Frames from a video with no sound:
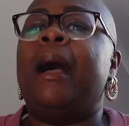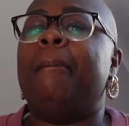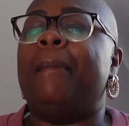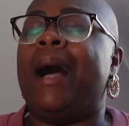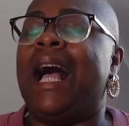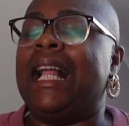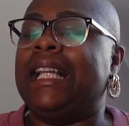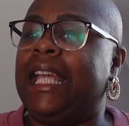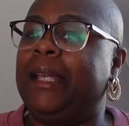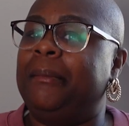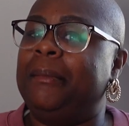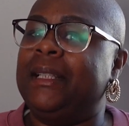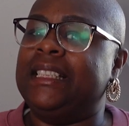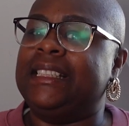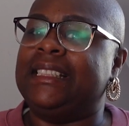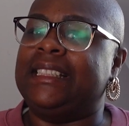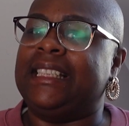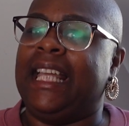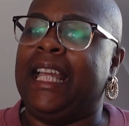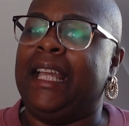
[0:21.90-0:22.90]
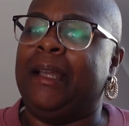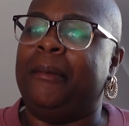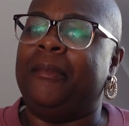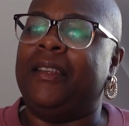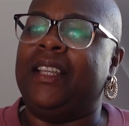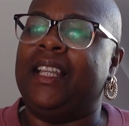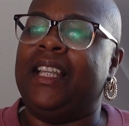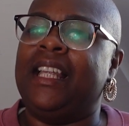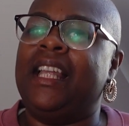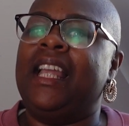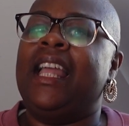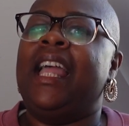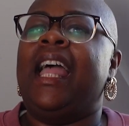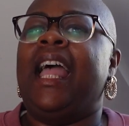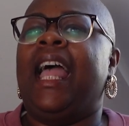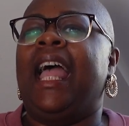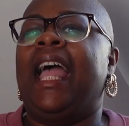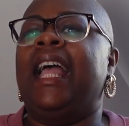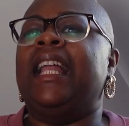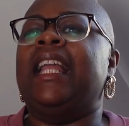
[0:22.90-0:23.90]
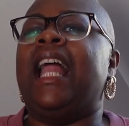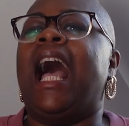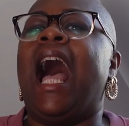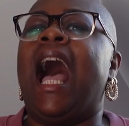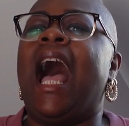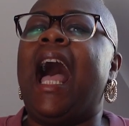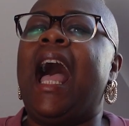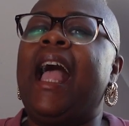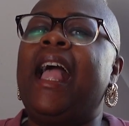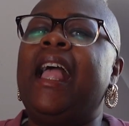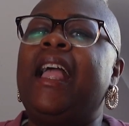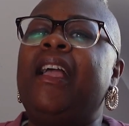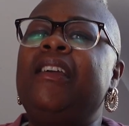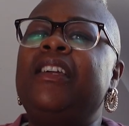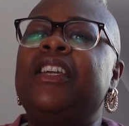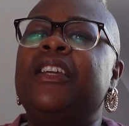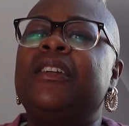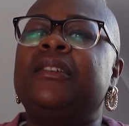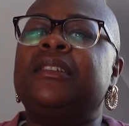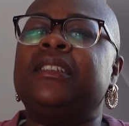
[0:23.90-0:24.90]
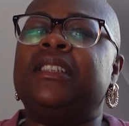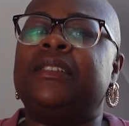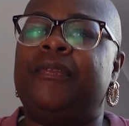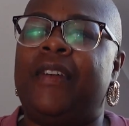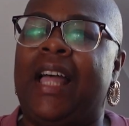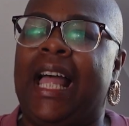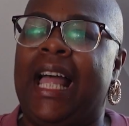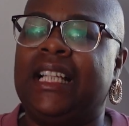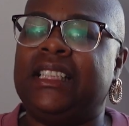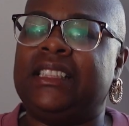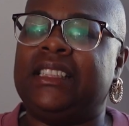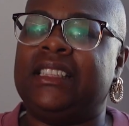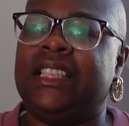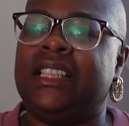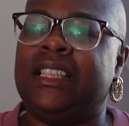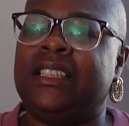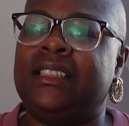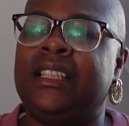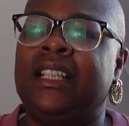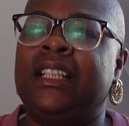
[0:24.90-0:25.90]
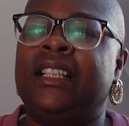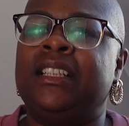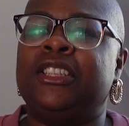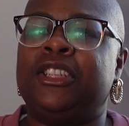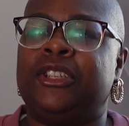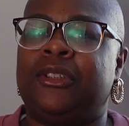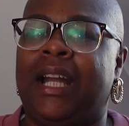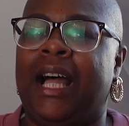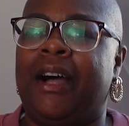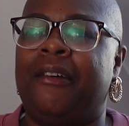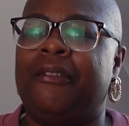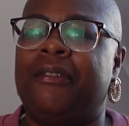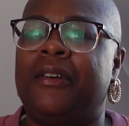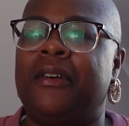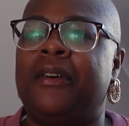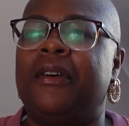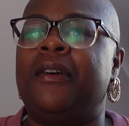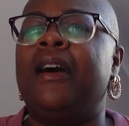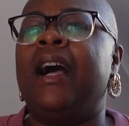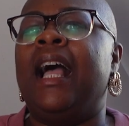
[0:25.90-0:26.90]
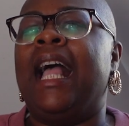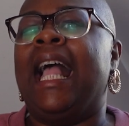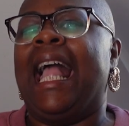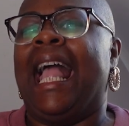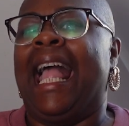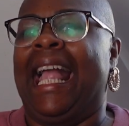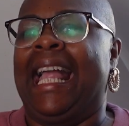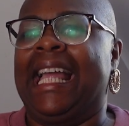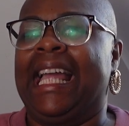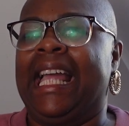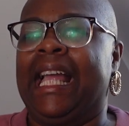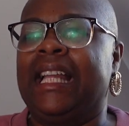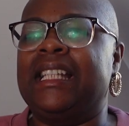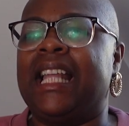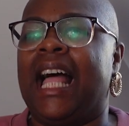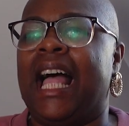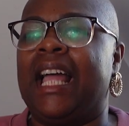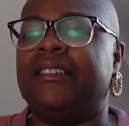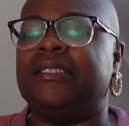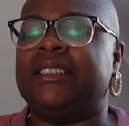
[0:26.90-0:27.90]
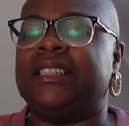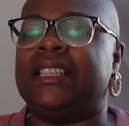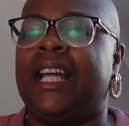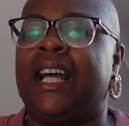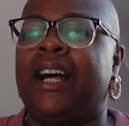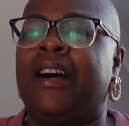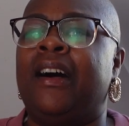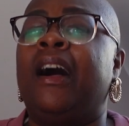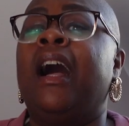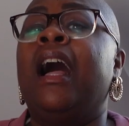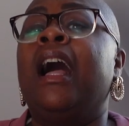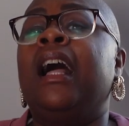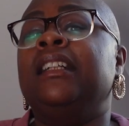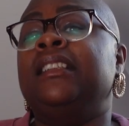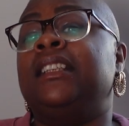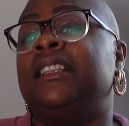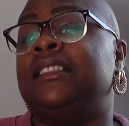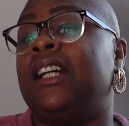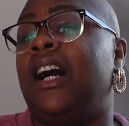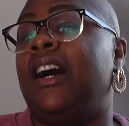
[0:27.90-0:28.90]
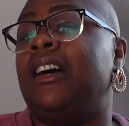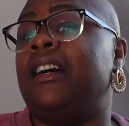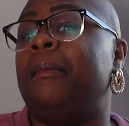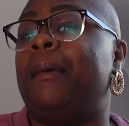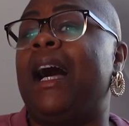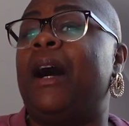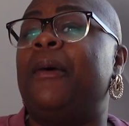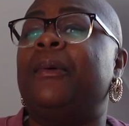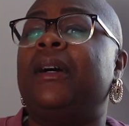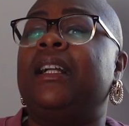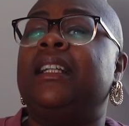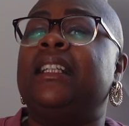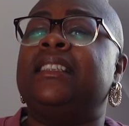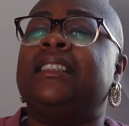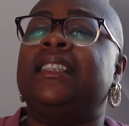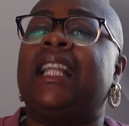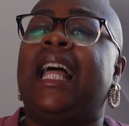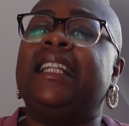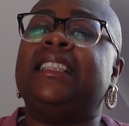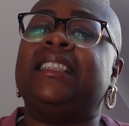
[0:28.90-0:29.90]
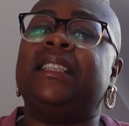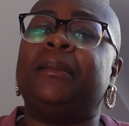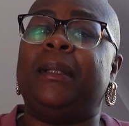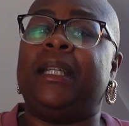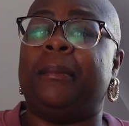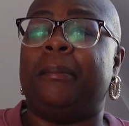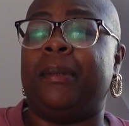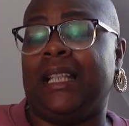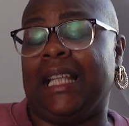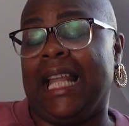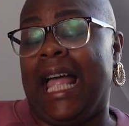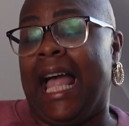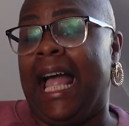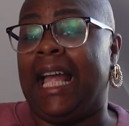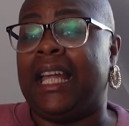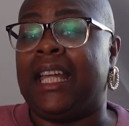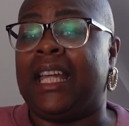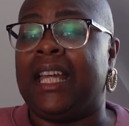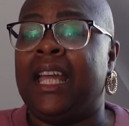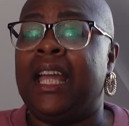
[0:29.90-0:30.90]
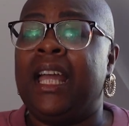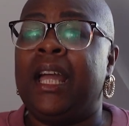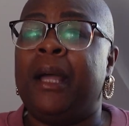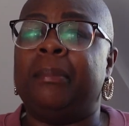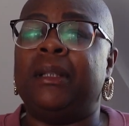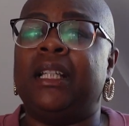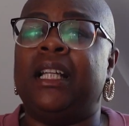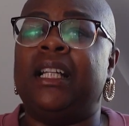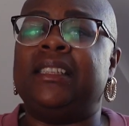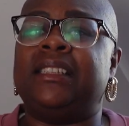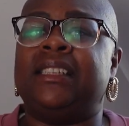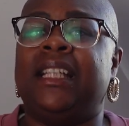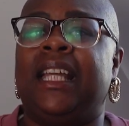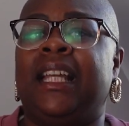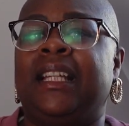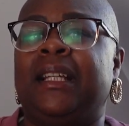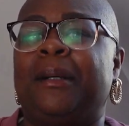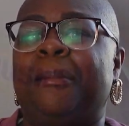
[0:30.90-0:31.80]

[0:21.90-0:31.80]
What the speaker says: My name is Tammie, and I use fashion, travel, and lifestyle to talk about what it's like to be Black plus and